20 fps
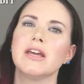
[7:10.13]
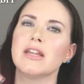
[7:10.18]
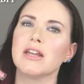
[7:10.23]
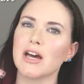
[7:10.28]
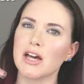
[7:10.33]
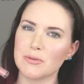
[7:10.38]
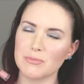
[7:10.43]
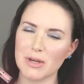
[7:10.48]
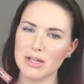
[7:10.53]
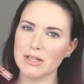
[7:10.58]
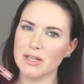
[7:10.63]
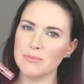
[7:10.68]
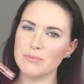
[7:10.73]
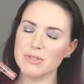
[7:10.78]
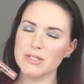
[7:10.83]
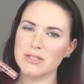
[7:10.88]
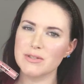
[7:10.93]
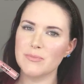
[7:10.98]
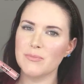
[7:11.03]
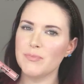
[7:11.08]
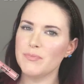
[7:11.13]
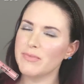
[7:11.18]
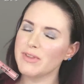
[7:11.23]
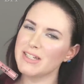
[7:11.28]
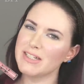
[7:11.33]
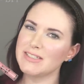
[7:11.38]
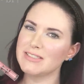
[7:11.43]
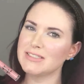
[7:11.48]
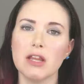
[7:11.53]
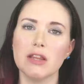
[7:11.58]
and on my lips.
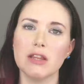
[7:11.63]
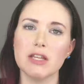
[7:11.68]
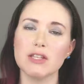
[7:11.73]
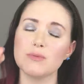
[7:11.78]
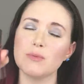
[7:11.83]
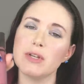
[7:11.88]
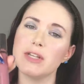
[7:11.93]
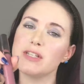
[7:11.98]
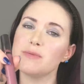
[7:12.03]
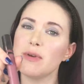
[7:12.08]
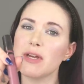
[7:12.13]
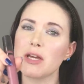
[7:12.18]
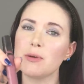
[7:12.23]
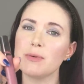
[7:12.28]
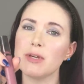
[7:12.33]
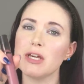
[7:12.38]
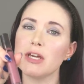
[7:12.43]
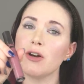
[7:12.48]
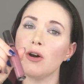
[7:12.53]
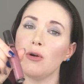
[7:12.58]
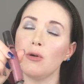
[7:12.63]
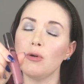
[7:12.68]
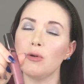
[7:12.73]
This one is Makeup Geek